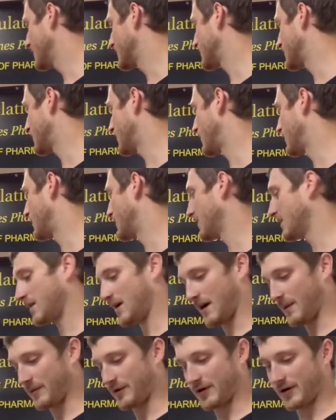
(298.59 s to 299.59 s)
So
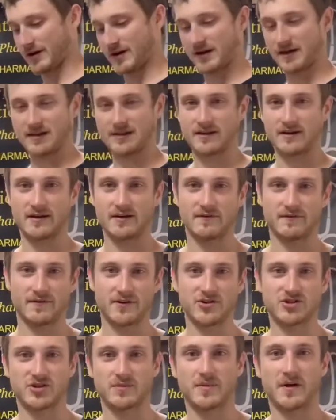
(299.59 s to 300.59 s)
I'm going to get the
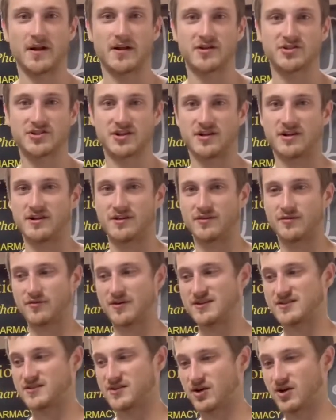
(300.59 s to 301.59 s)
finishing polish on the
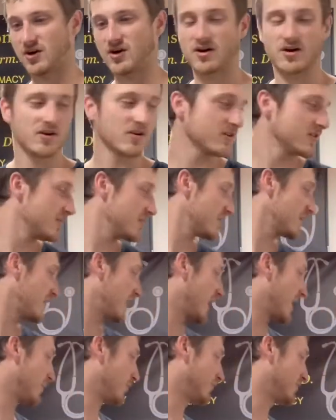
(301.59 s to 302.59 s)
rest of the car.
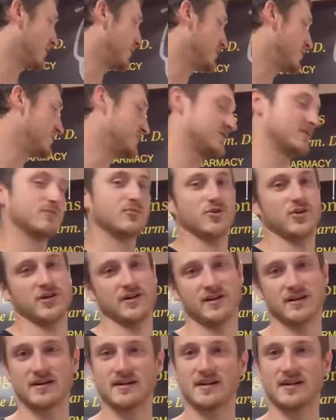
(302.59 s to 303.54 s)
I will then use the brilliant